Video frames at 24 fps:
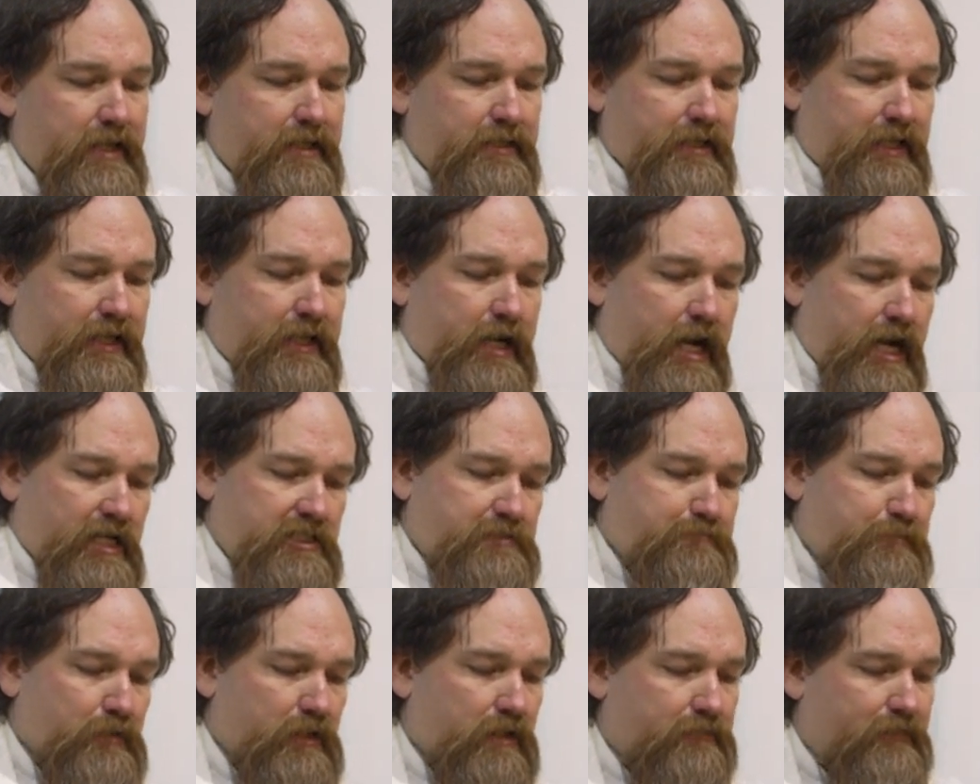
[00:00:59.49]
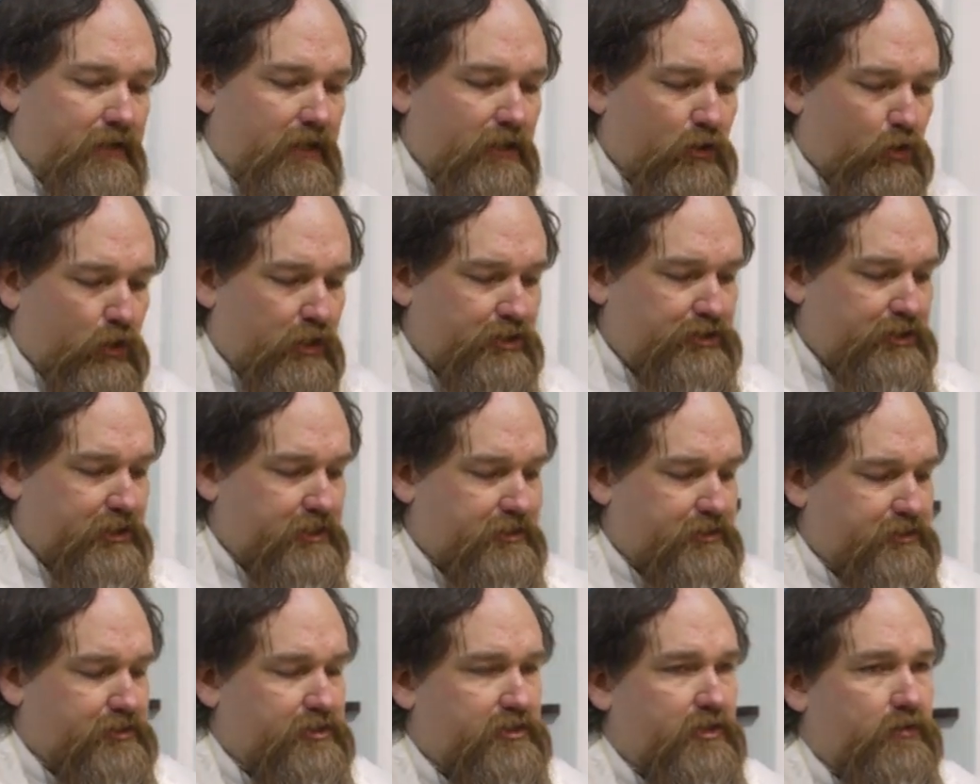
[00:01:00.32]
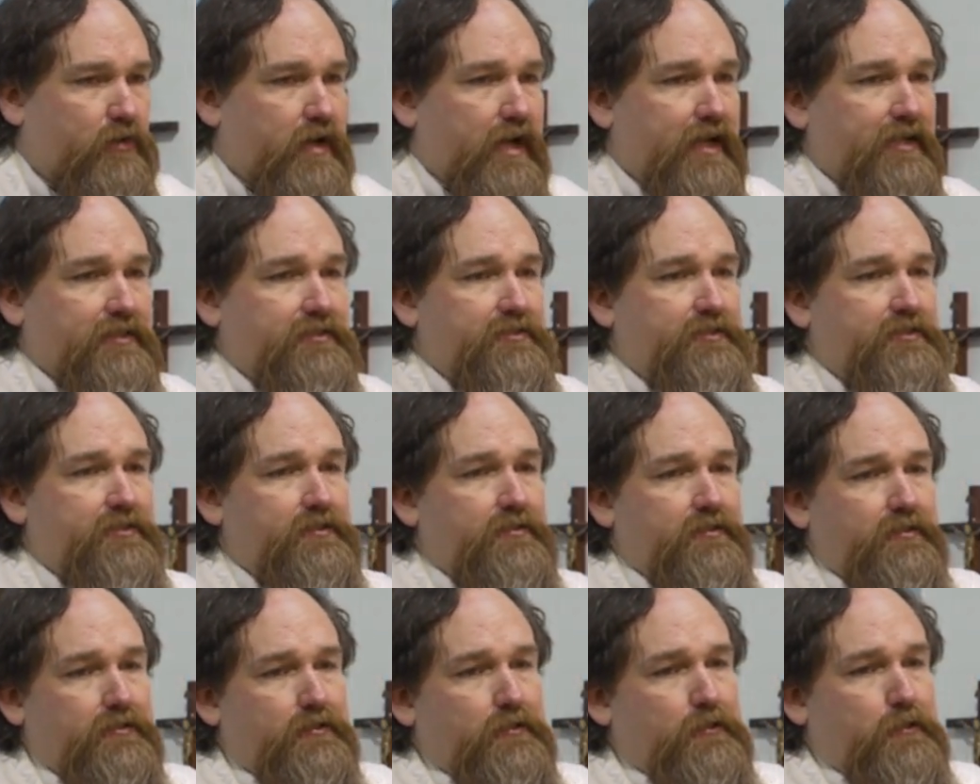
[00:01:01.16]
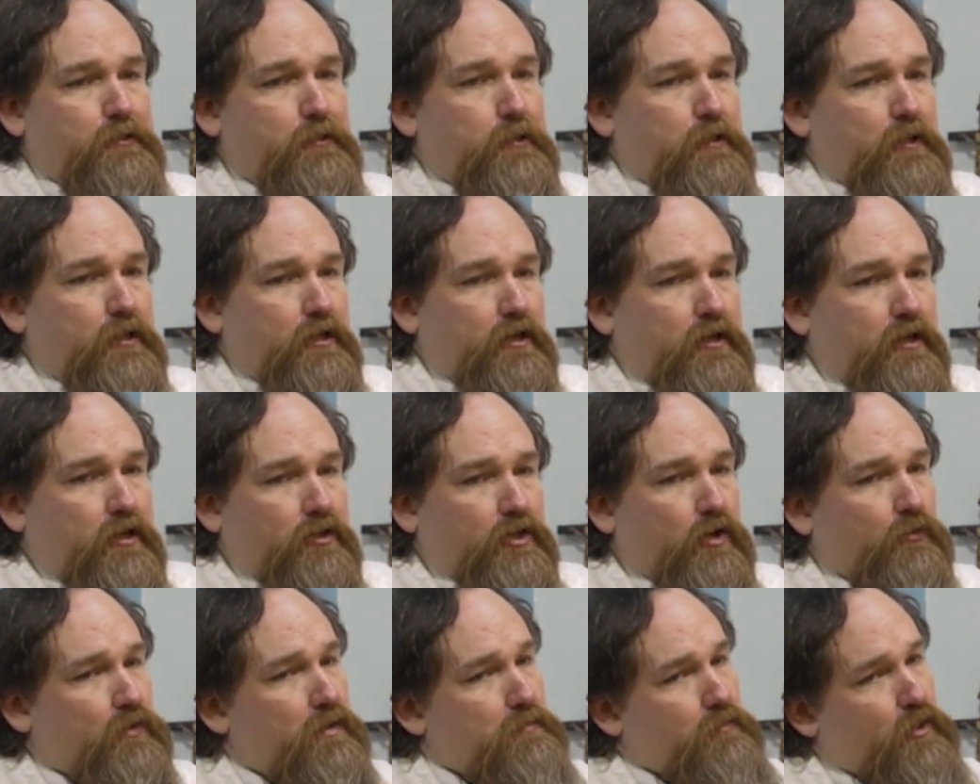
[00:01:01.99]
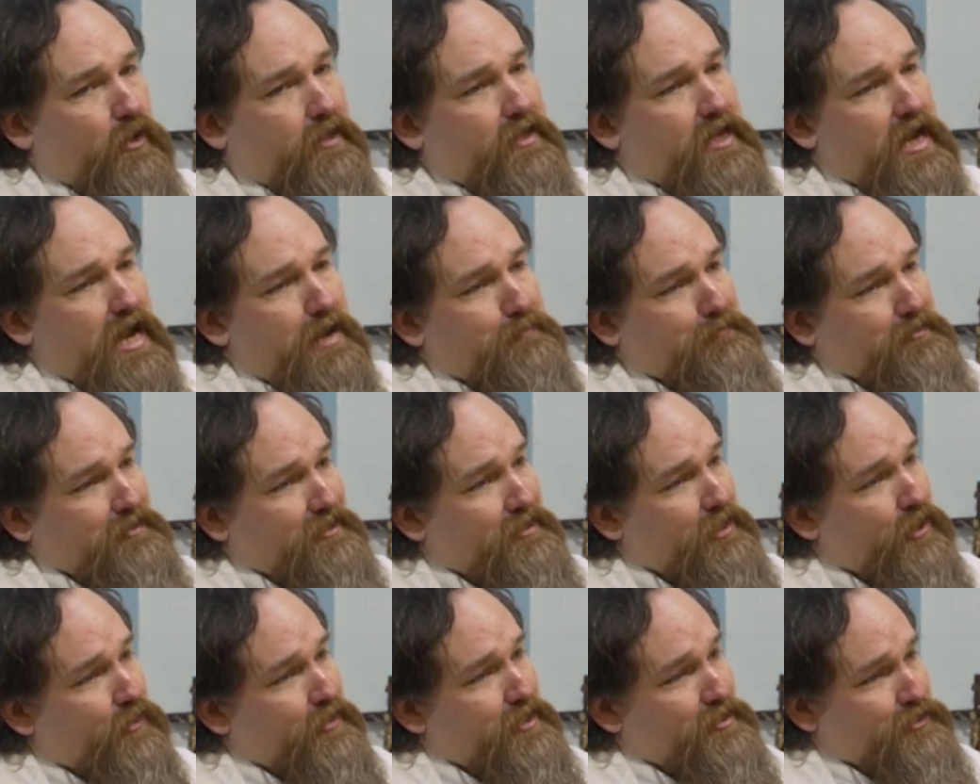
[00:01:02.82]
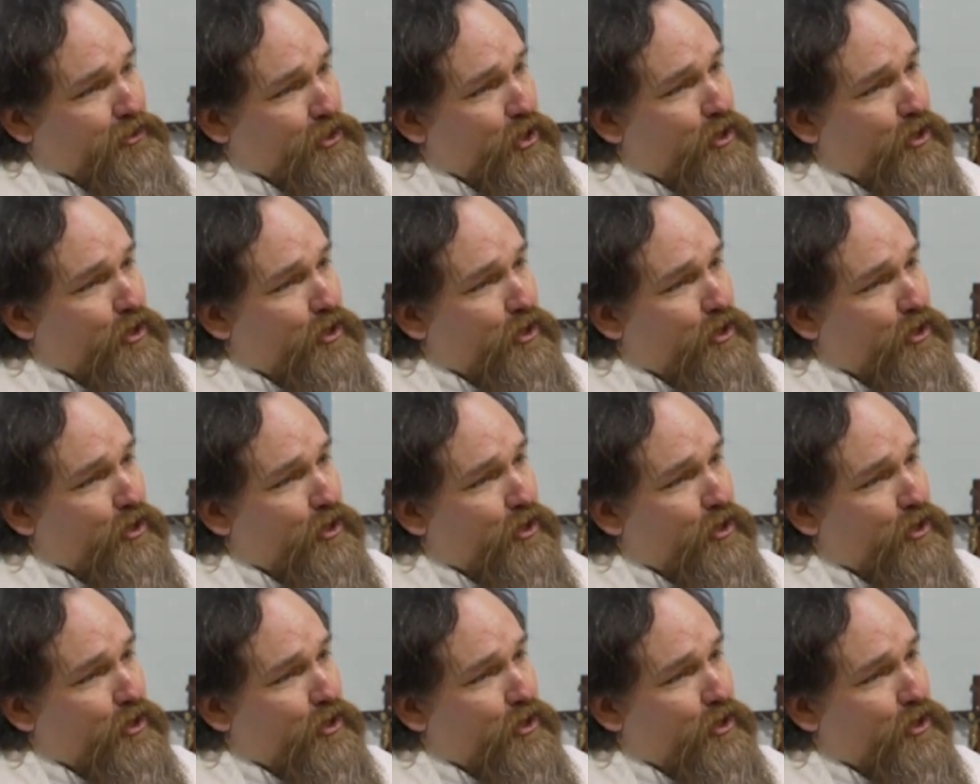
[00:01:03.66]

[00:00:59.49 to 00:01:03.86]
the gospel of our Lord Jesus Christ though we're more commonly known as